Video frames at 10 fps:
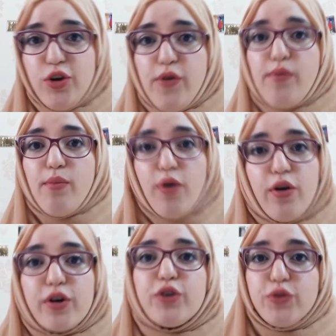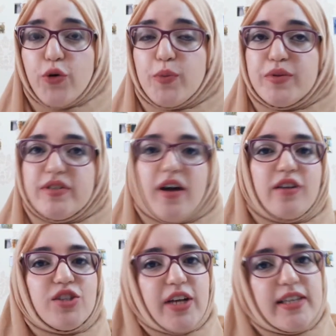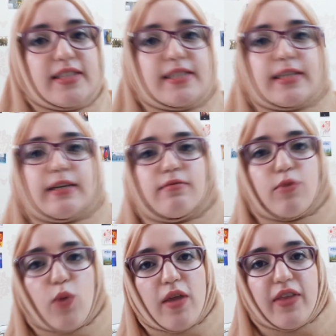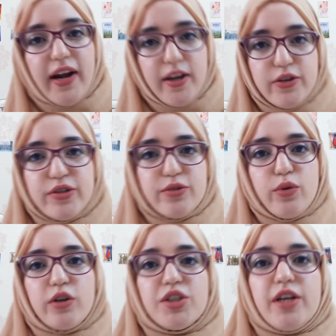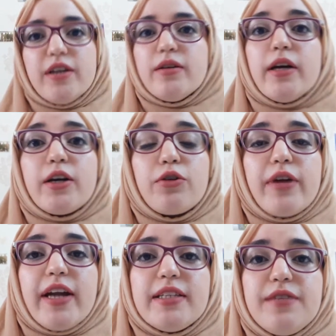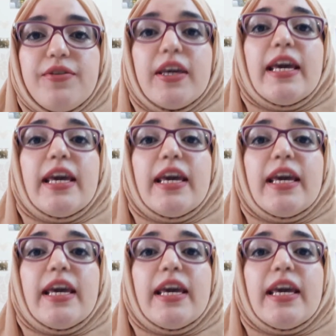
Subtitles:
know more groups, not just the one that I used to watch in Korea TV.